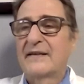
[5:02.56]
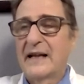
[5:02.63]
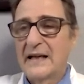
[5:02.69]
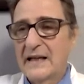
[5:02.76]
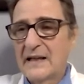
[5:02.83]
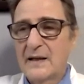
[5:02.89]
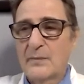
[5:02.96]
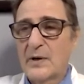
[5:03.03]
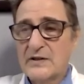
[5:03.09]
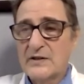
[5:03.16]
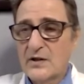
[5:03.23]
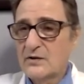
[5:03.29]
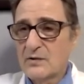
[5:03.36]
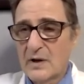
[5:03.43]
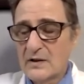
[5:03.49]
and then eating a
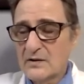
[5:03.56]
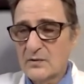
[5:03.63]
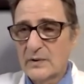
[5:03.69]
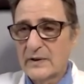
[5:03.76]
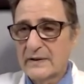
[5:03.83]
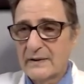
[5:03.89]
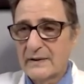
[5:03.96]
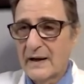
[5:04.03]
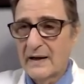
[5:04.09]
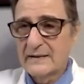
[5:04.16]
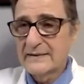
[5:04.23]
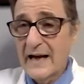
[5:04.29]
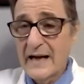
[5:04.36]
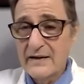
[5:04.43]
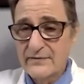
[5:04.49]
bunch of drugs with uh,
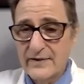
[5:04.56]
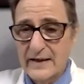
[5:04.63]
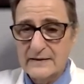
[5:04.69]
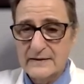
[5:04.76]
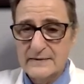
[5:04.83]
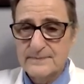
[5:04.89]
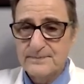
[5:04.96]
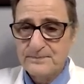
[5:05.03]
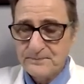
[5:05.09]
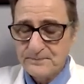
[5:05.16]
side effects.